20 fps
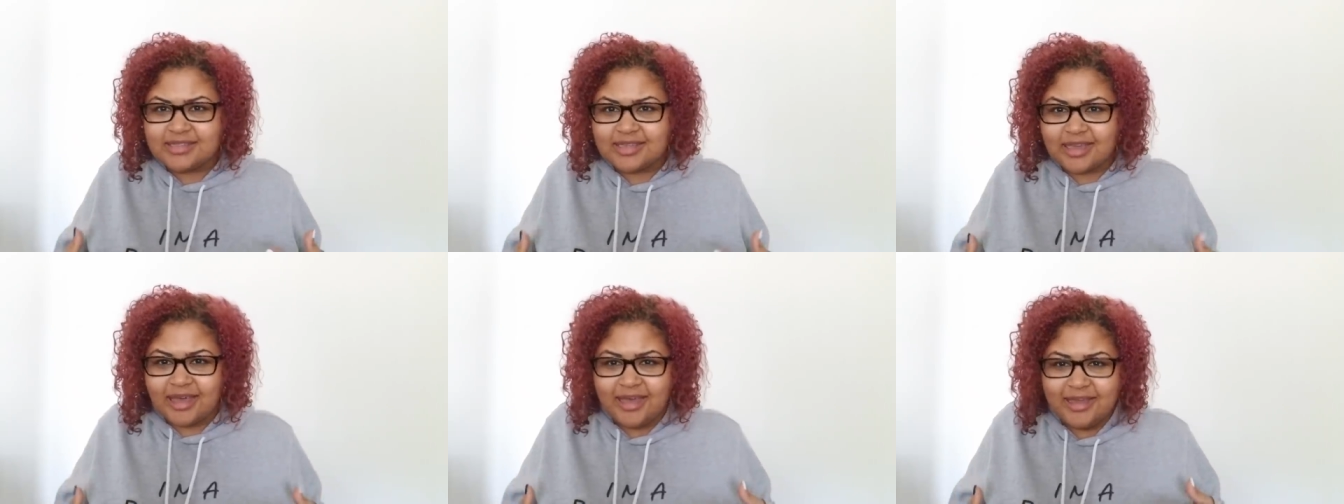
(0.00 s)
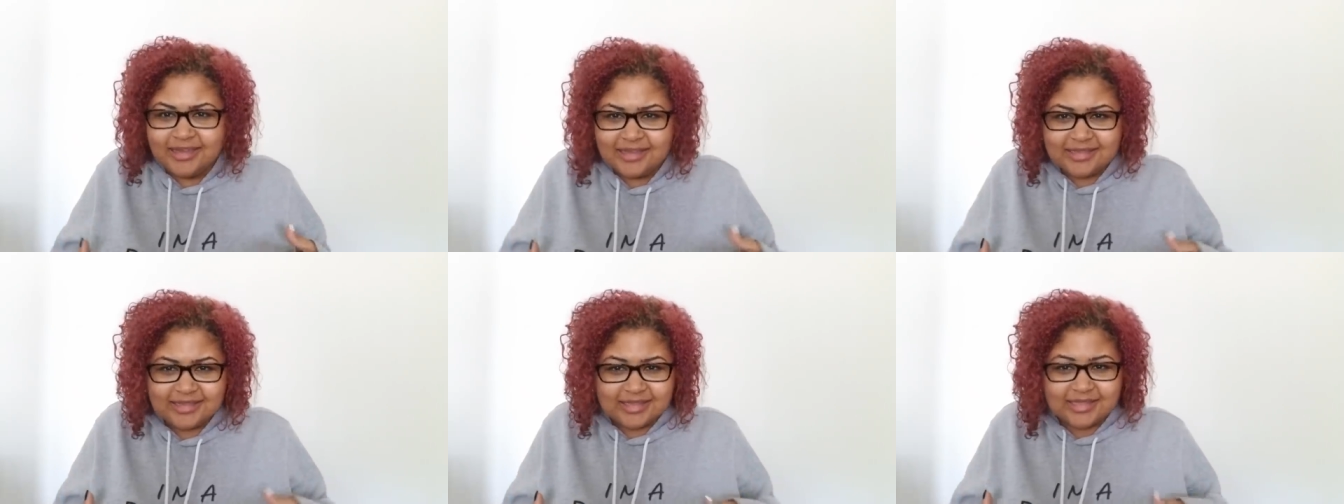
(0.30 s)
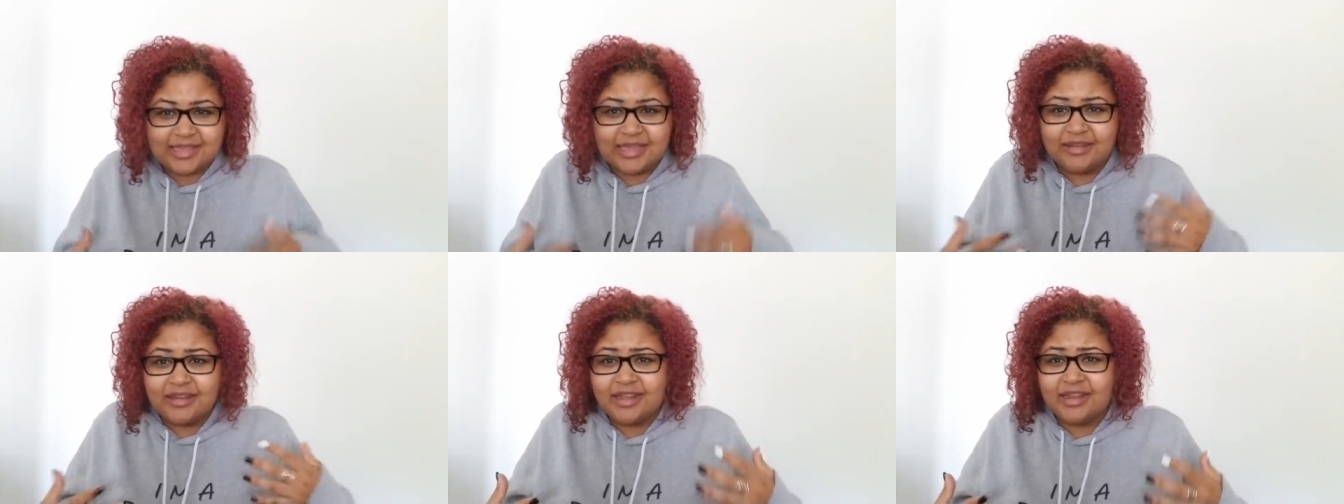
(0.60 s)
guys. It's
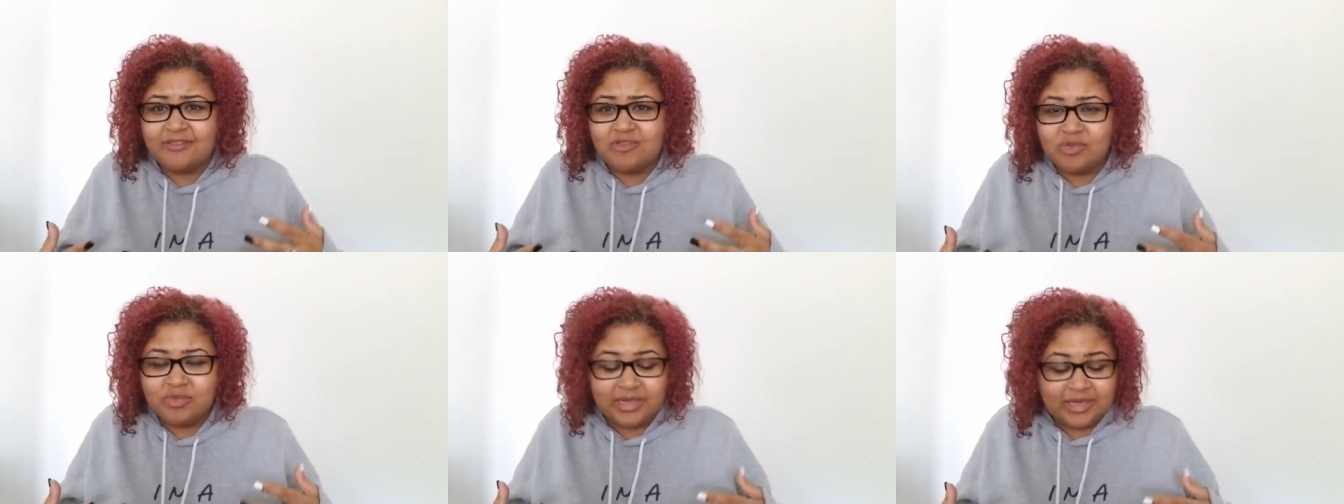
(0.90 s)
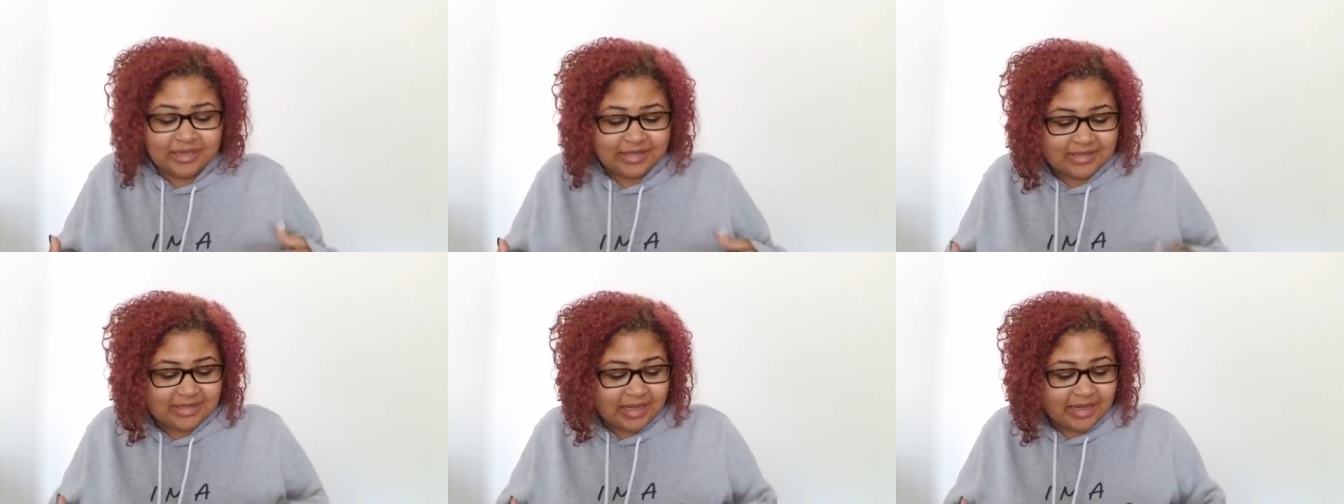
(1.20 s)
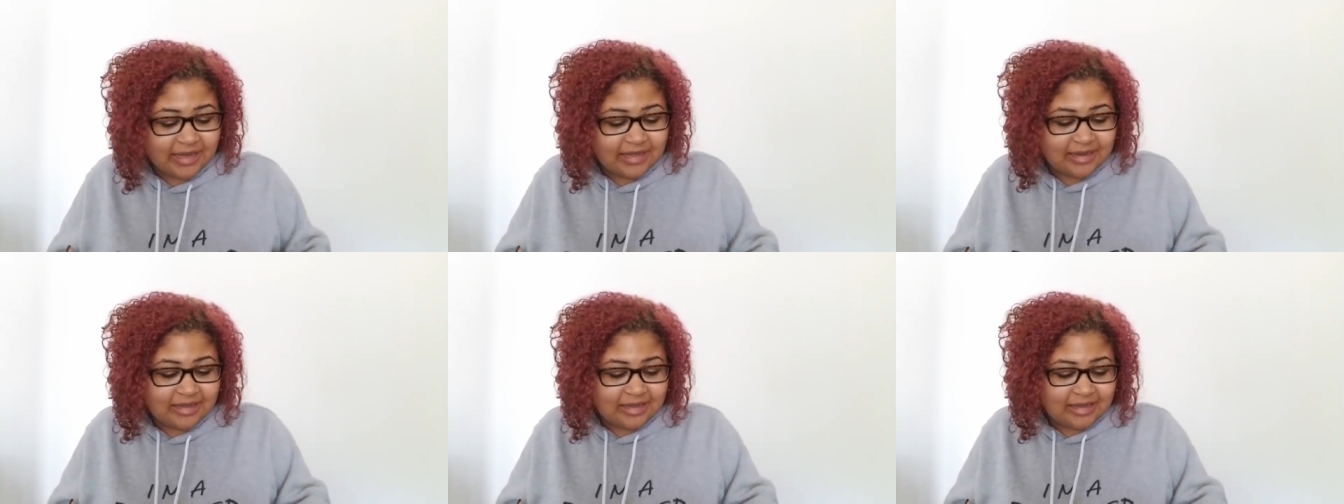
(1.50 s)
gonna give me
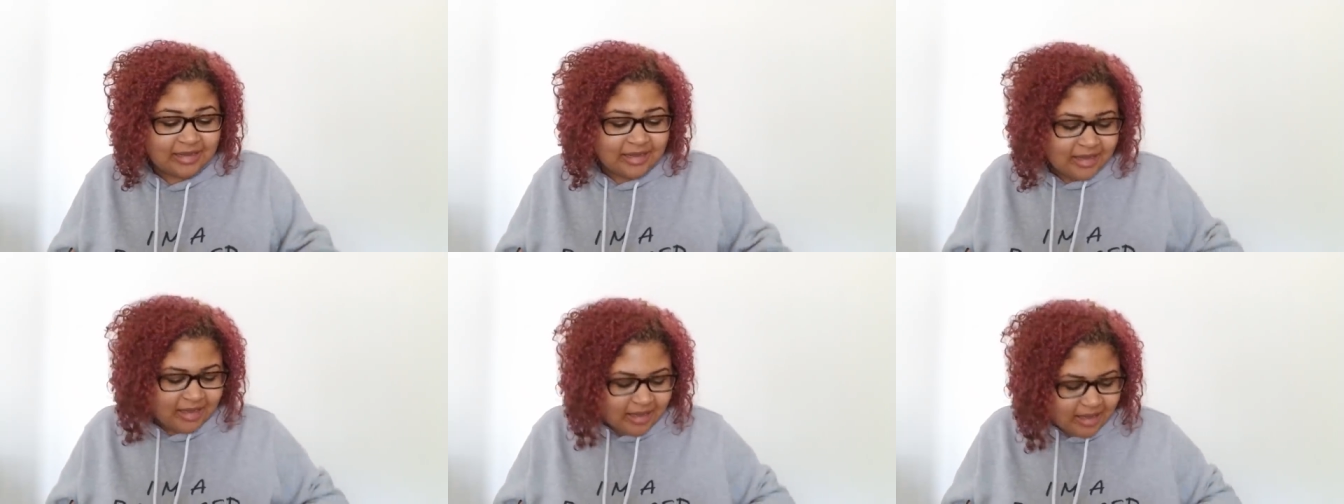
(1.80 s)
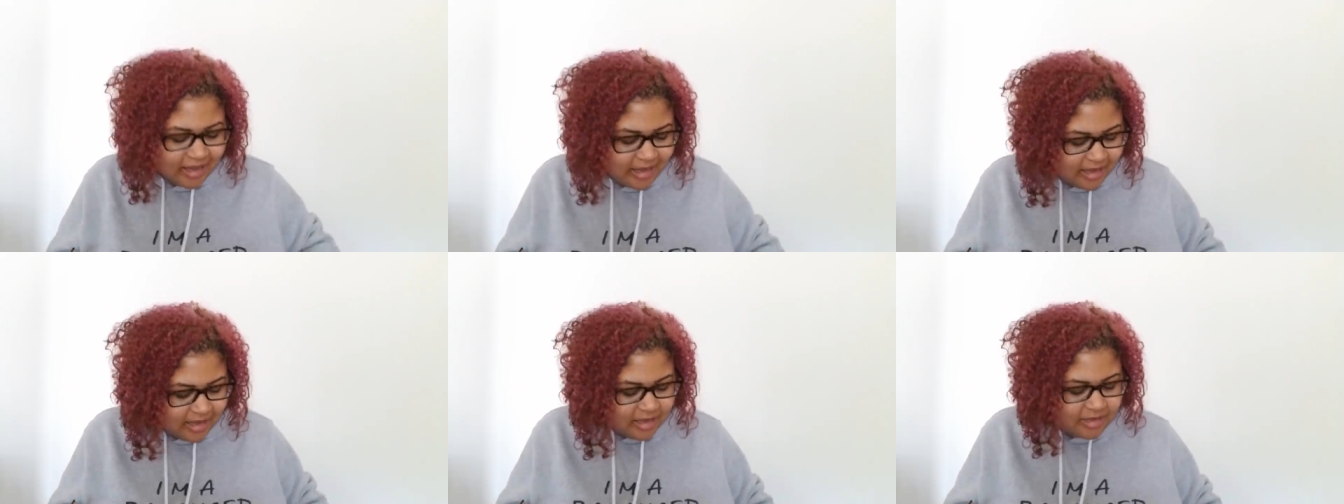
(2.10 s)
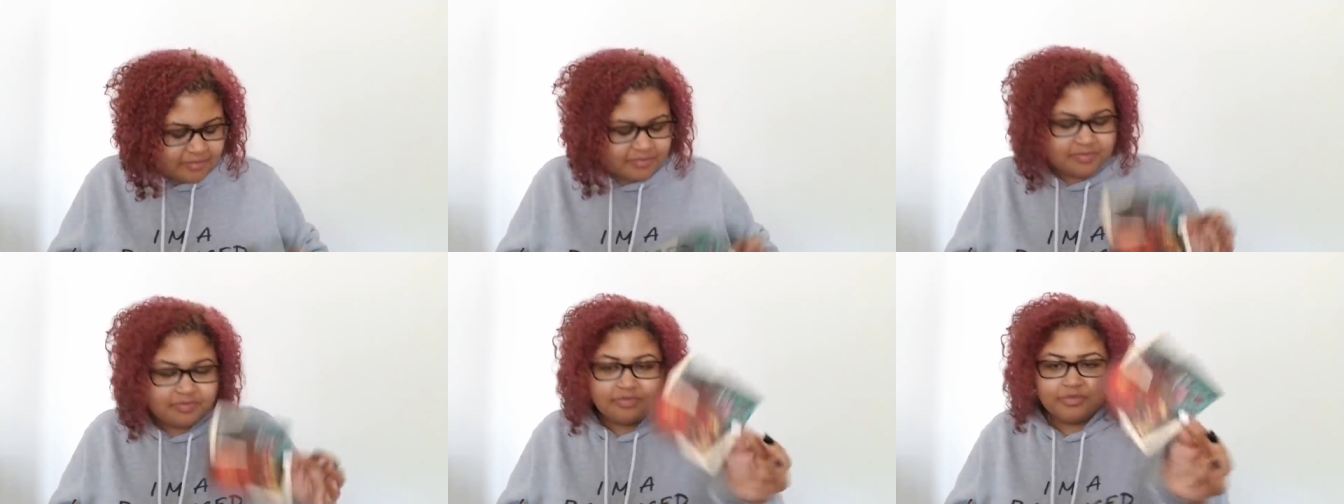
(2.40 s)
anxiety.
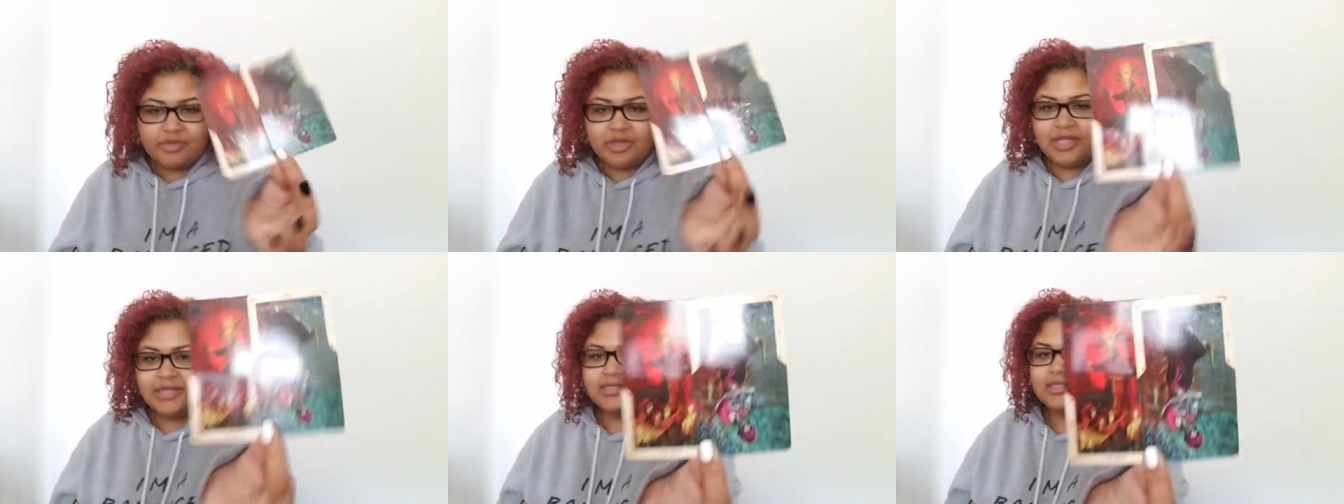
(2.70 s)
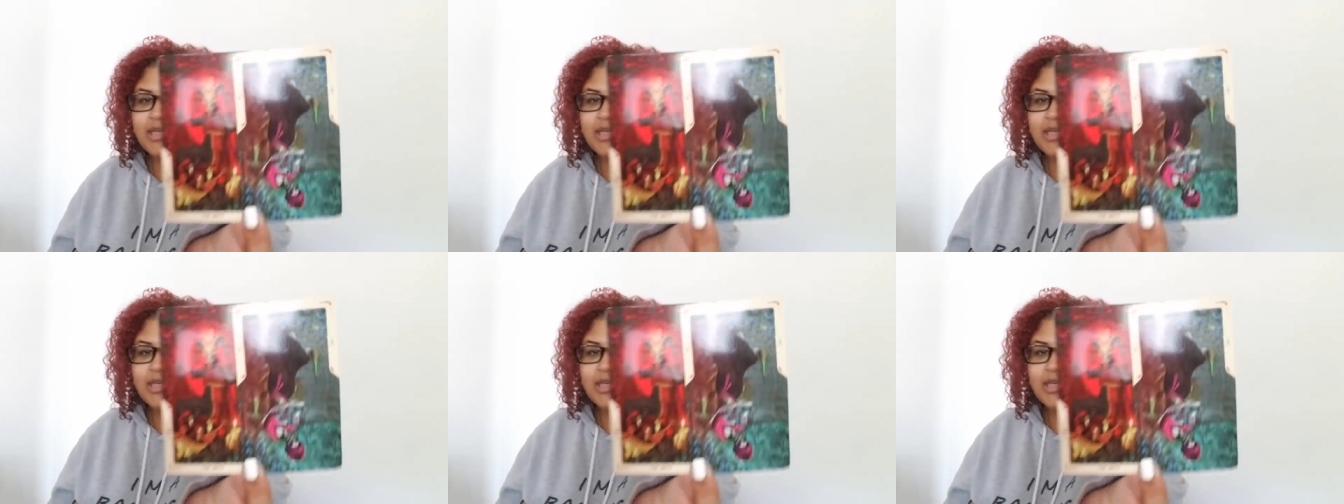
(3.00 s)
Um, but let's